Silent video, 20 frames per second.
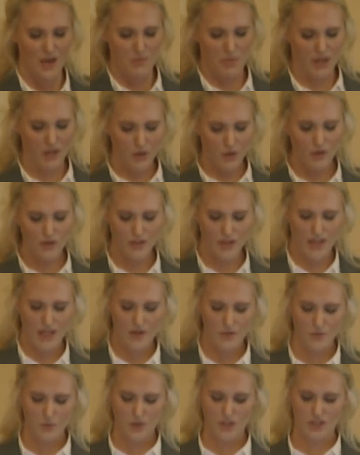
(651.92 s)
My goal today
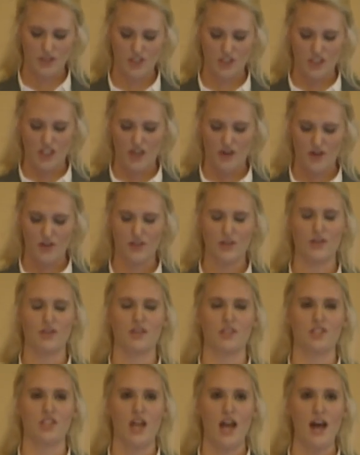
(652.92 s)
was to share with you
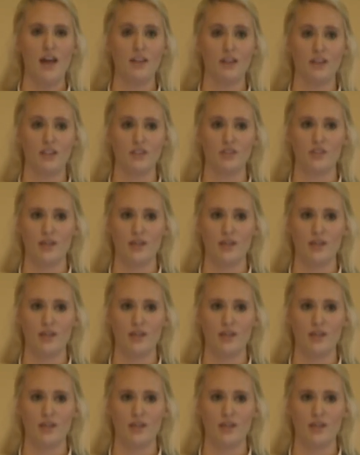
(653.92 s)
the challenge